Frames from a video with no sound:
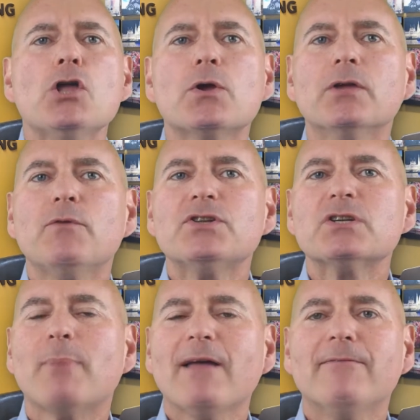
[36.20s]
You can reach
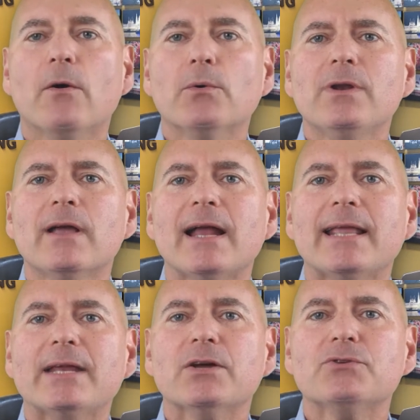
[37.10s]
us by phone at
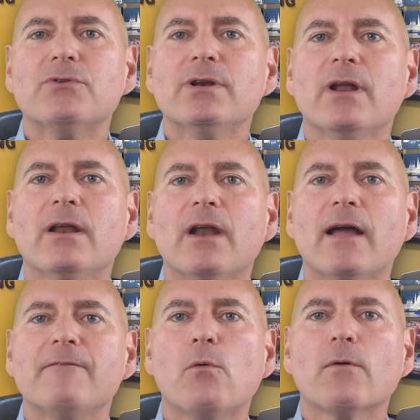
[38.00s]

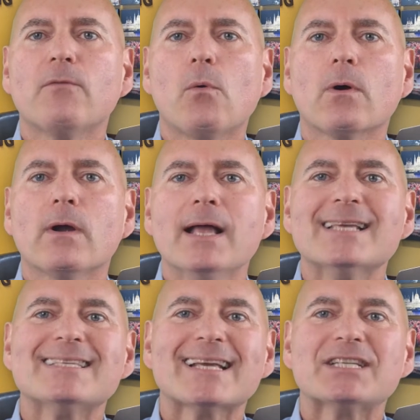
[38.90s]

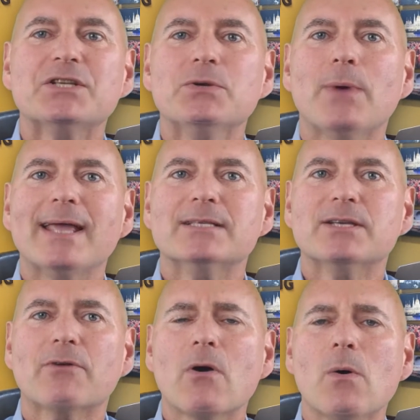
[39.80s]

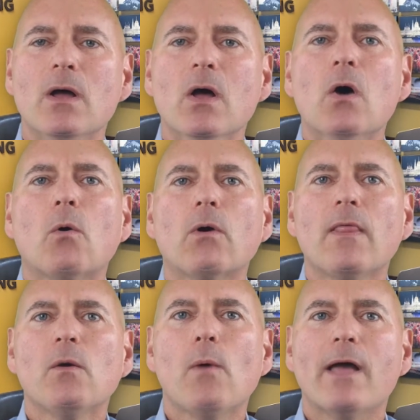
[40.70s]
800-944-6280 or
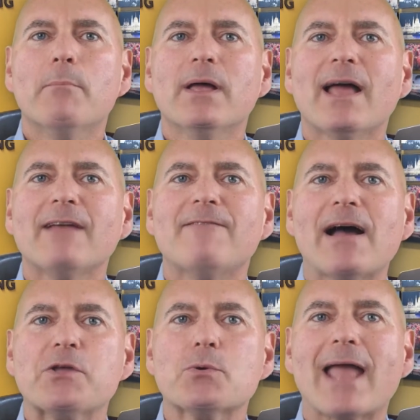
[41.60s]
on the web at
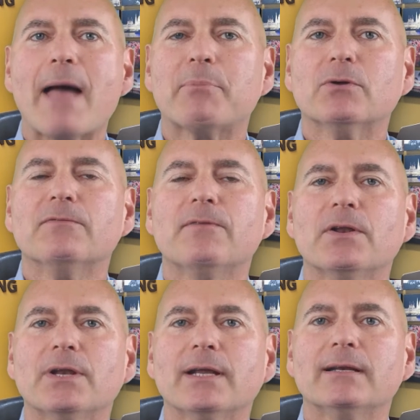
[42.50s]

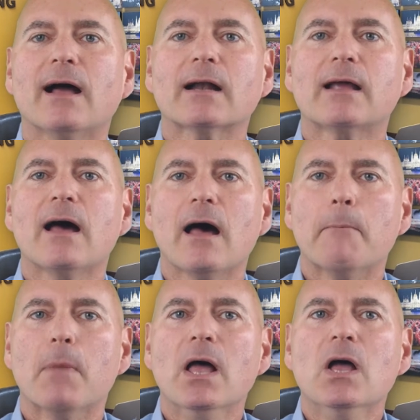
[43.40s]

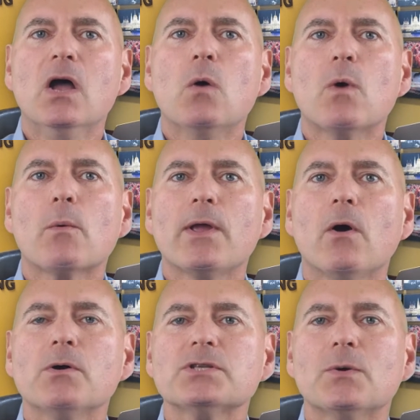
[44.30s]
valuecapitalfunding.com, where we
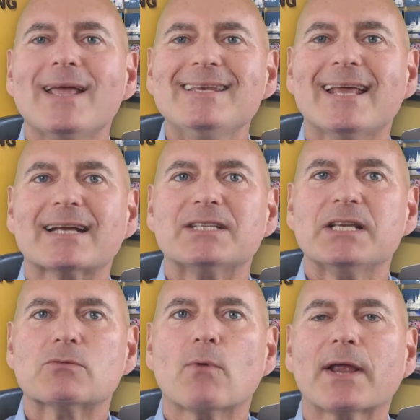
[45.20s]
also index
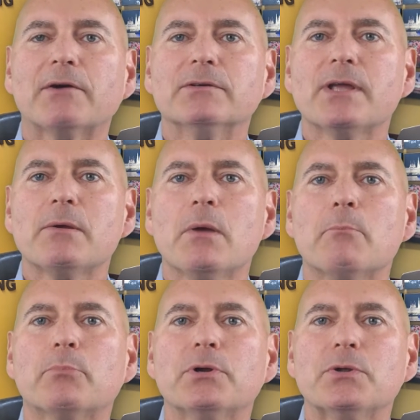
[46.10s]
these regularly
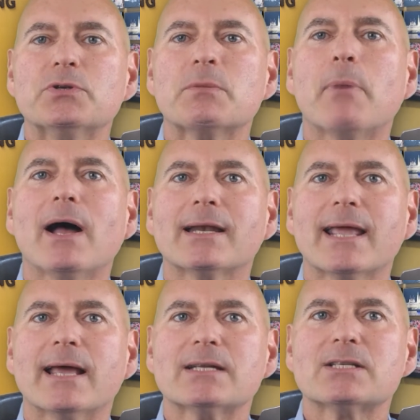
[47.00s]
produced
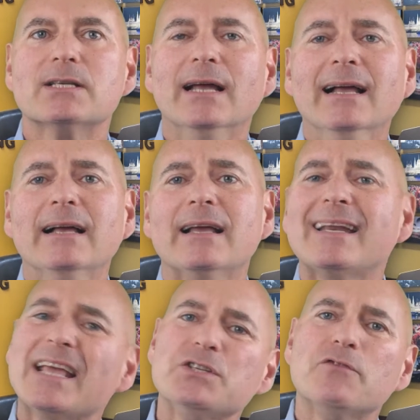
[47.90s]
podcasts
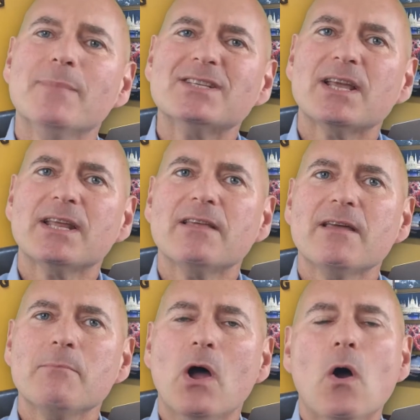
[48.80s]
in case you've missed any of
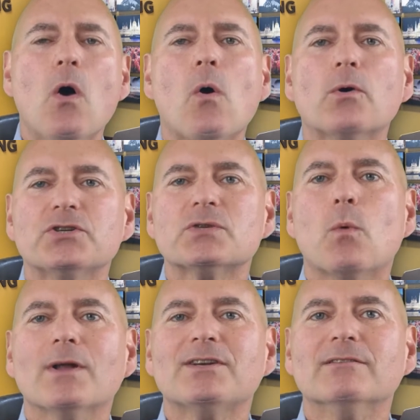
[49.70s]
them or just
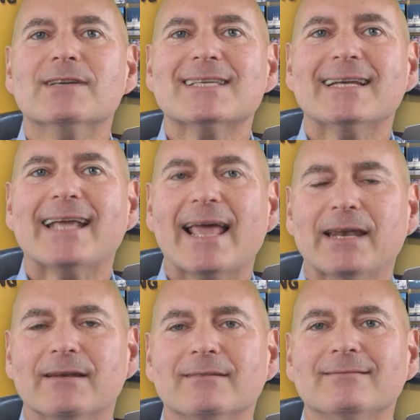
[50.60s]
want to listen again.